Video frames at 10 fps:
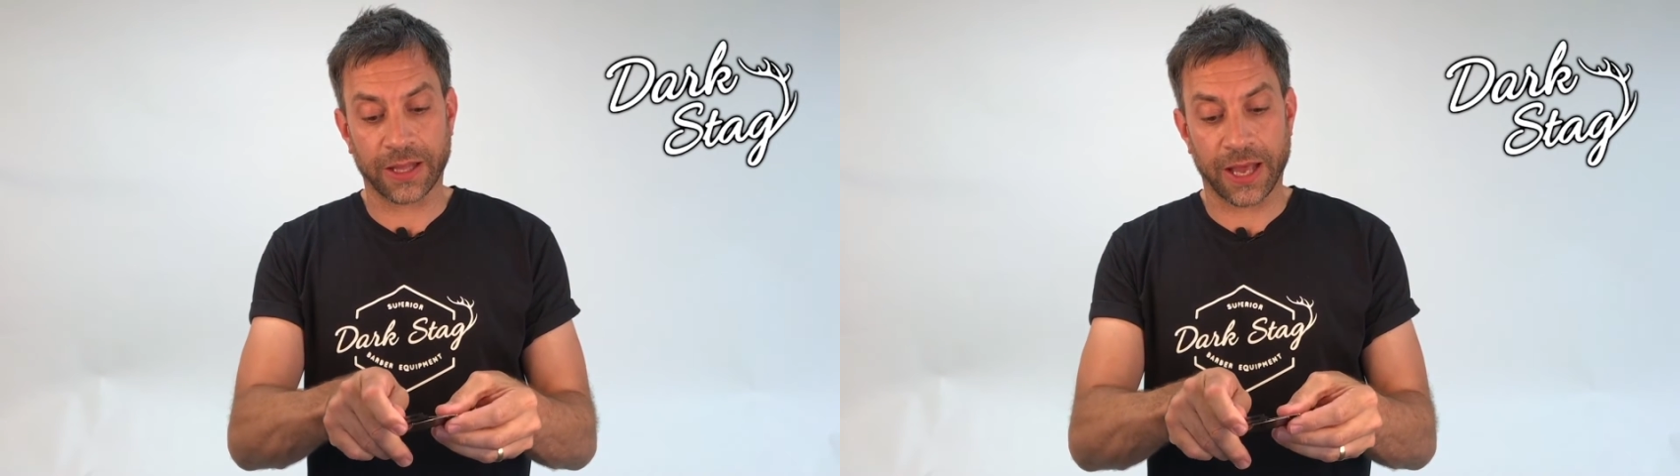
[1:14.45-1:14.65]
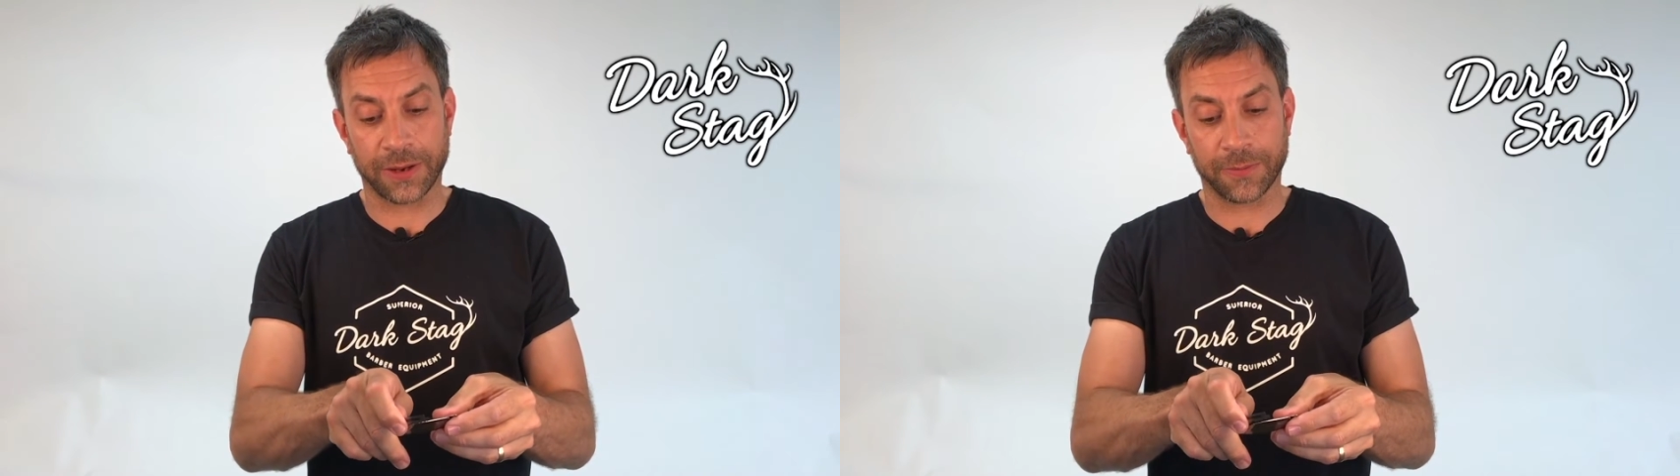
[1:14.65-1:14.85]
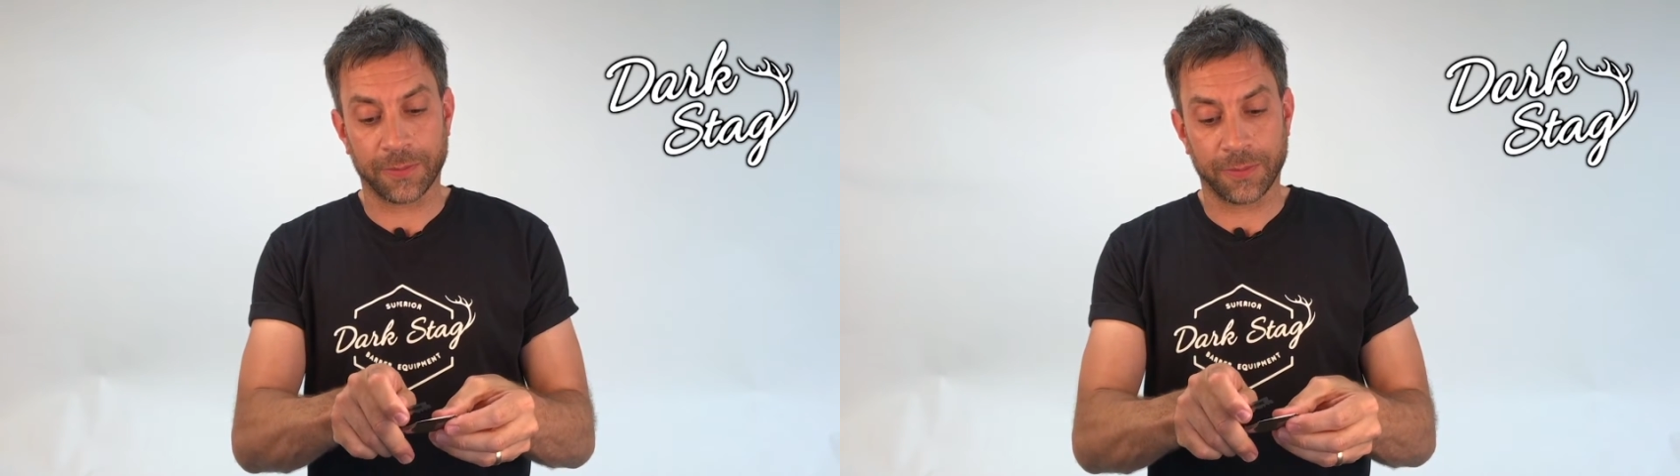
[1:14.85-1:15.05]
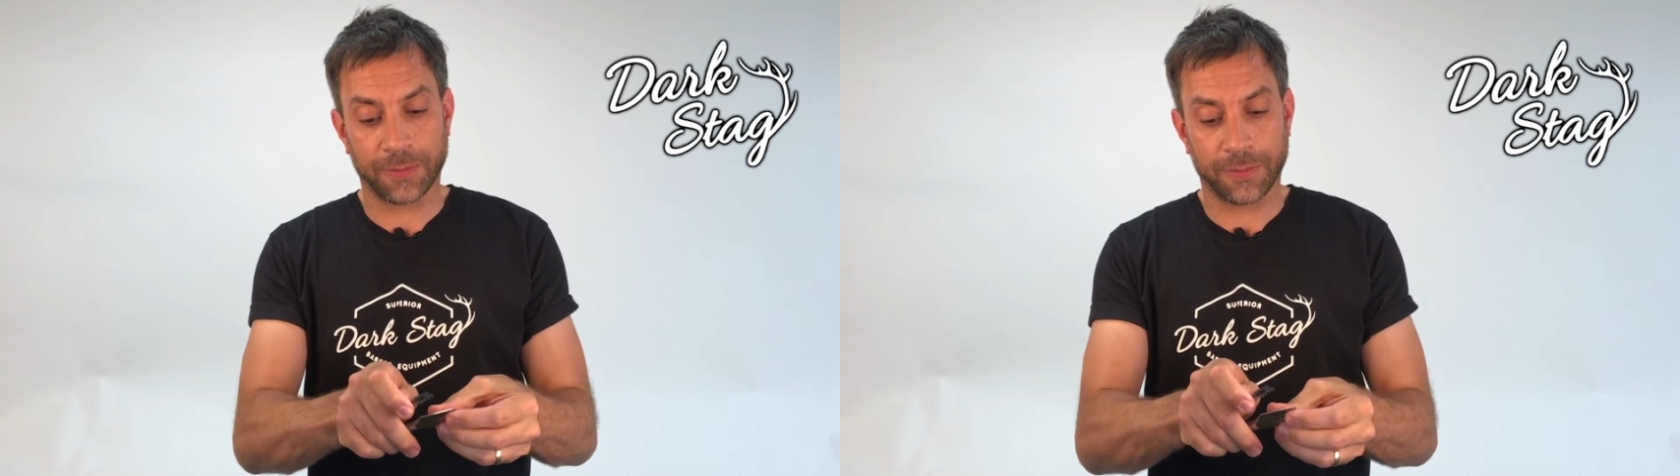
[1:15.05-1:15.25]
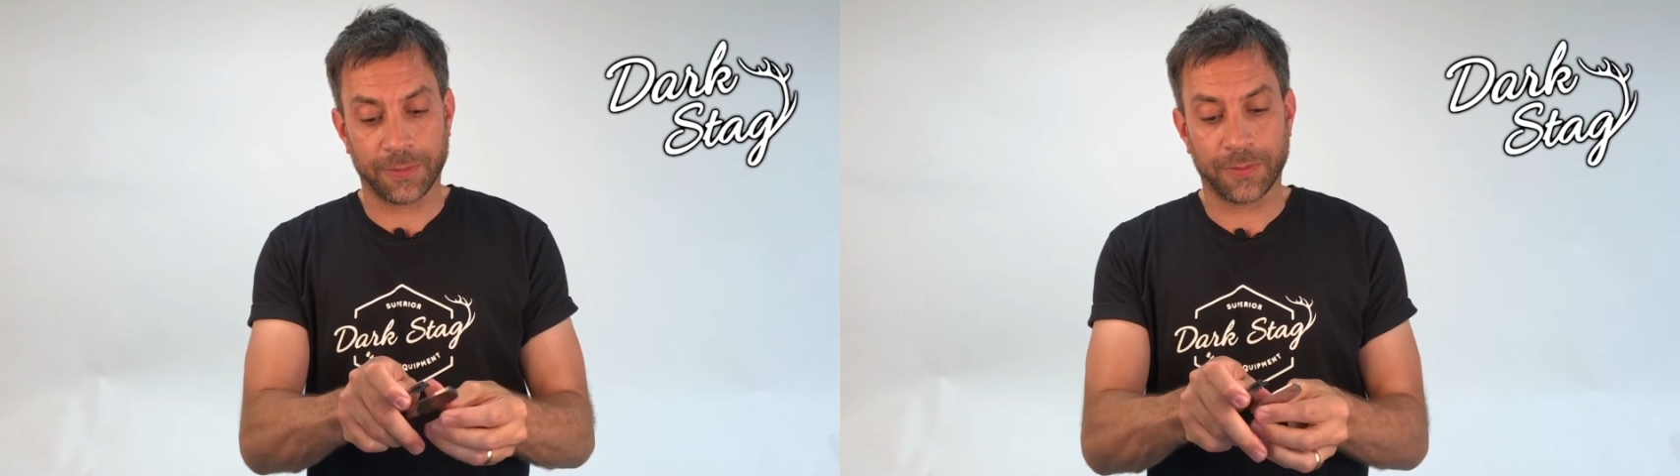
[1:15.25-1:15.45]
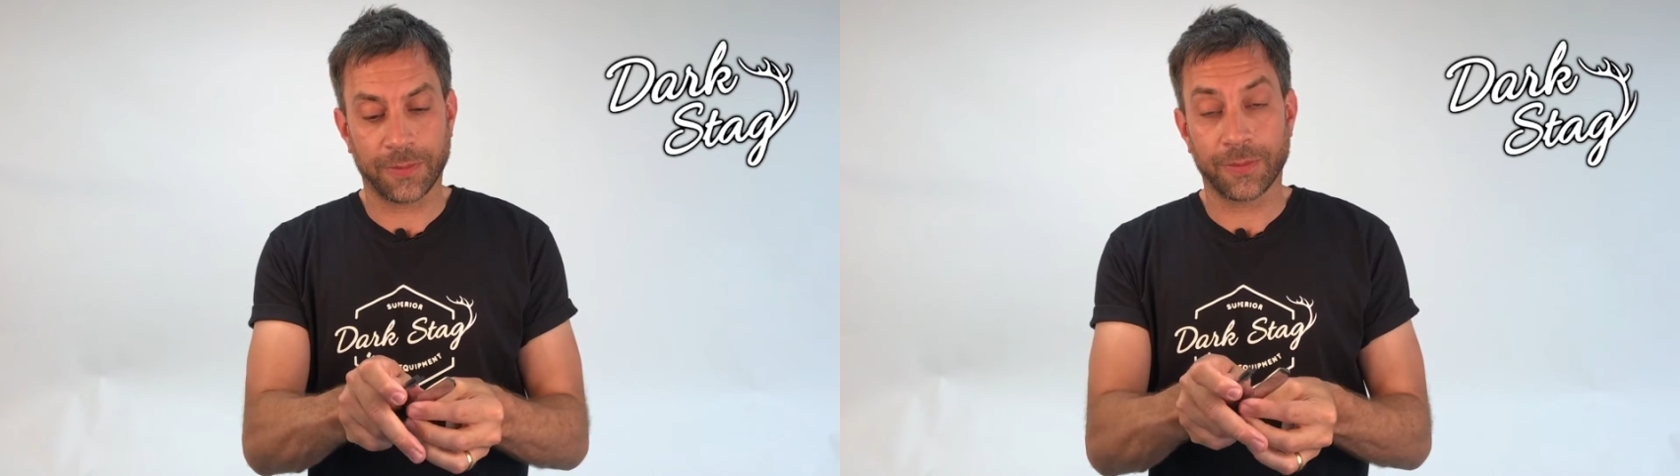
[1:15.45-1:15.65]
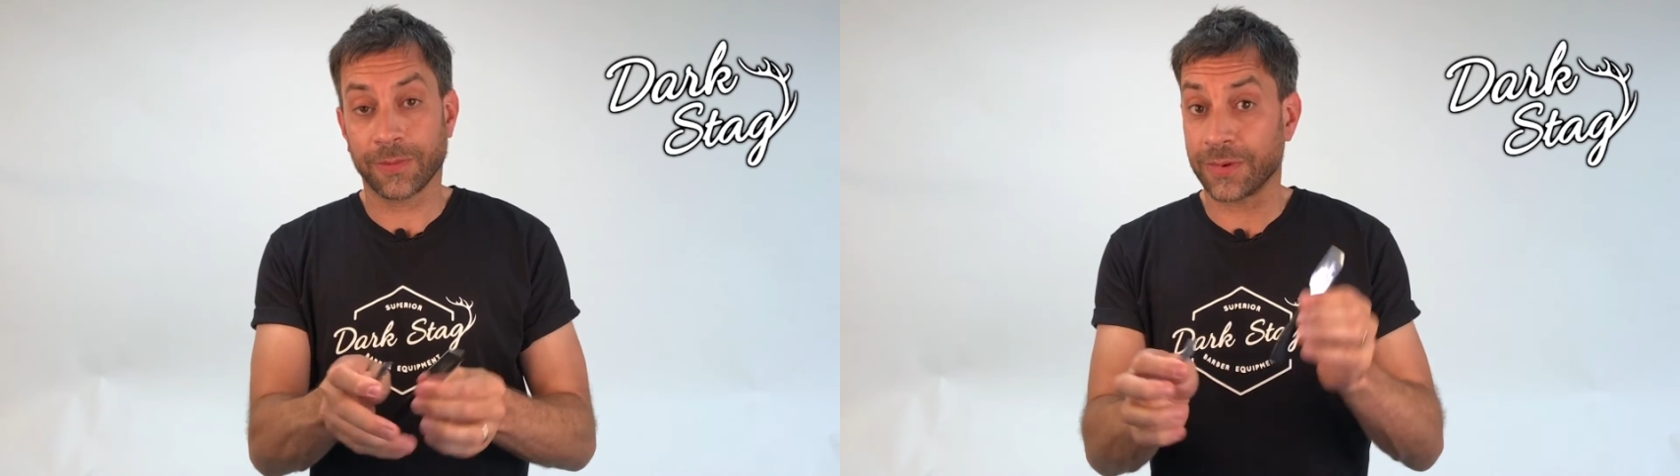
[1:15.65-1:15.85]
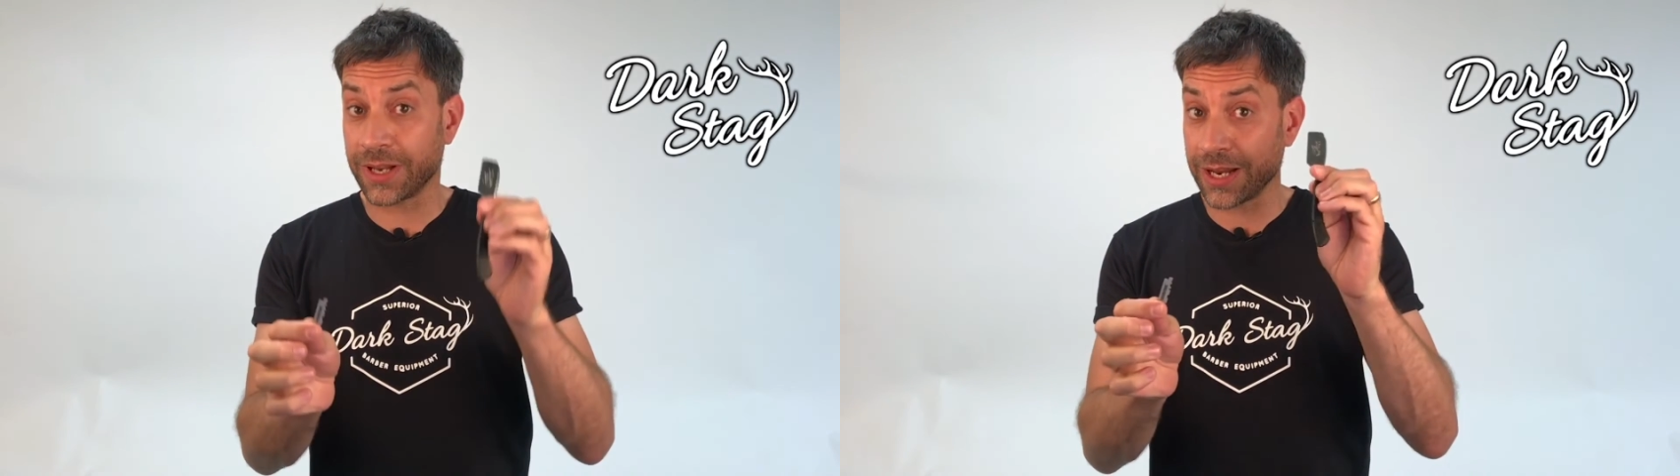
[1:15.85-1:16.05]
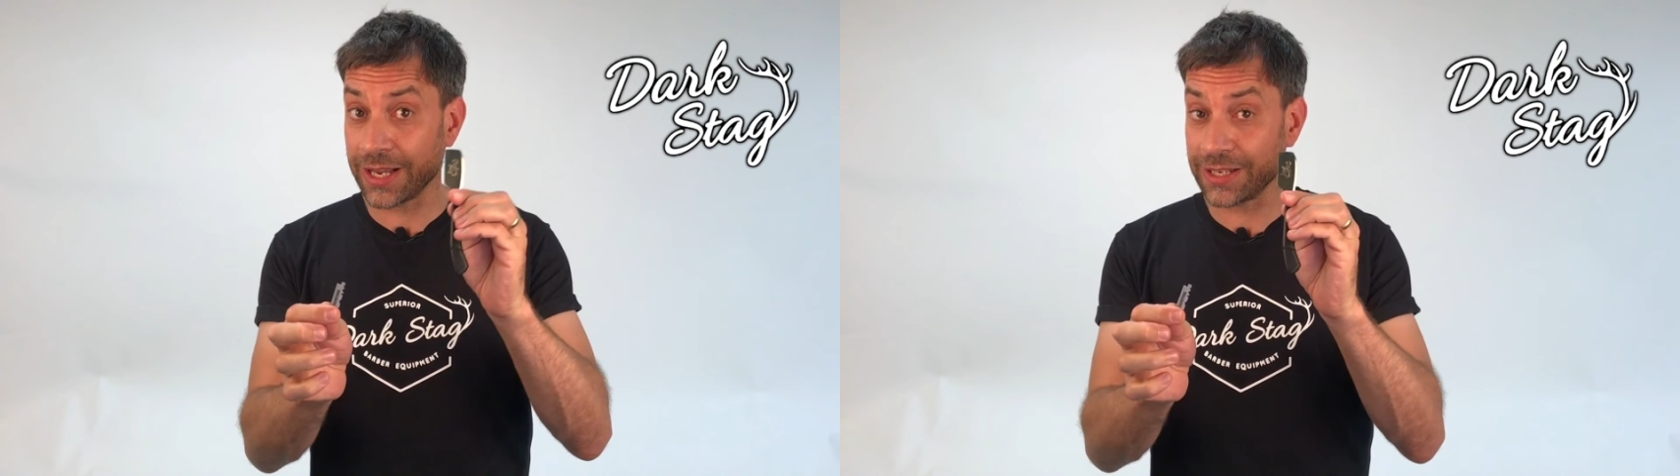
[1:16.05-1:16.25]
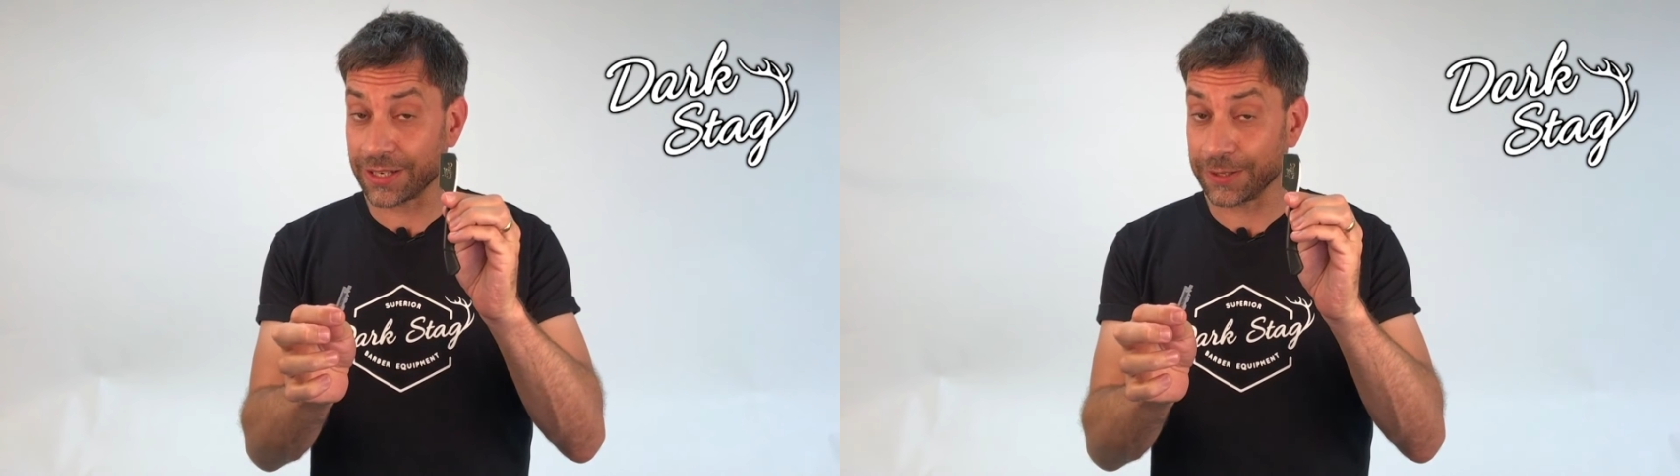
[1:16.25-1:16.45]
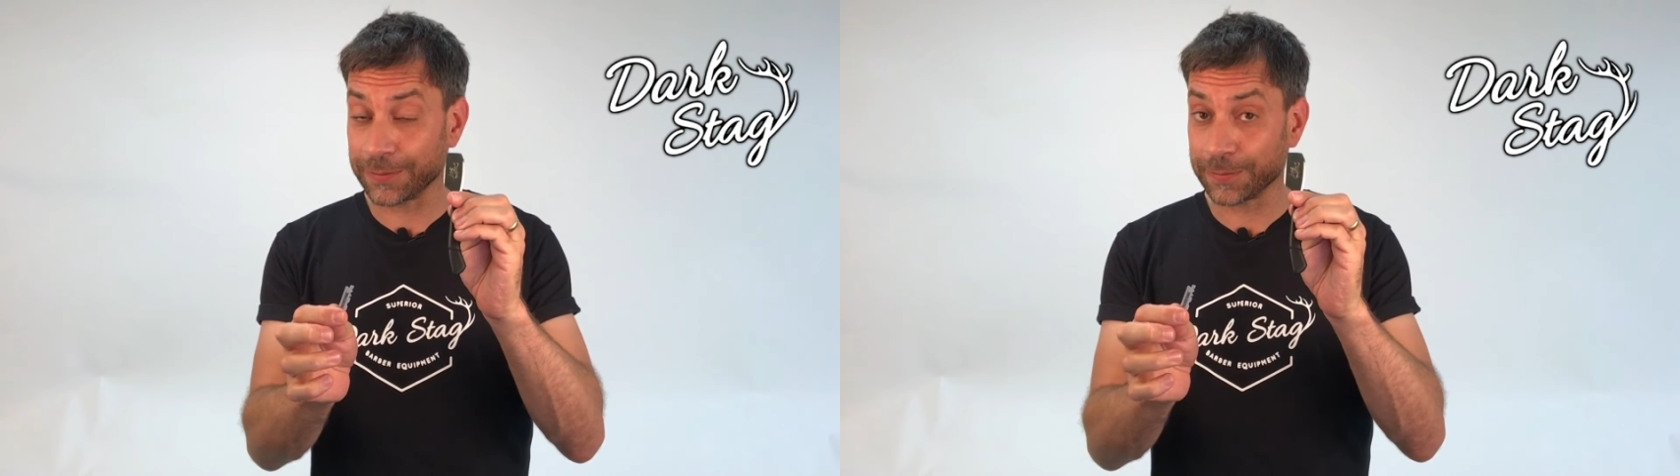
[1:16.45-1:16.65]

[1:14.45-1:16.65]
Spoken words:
that. Dead easy.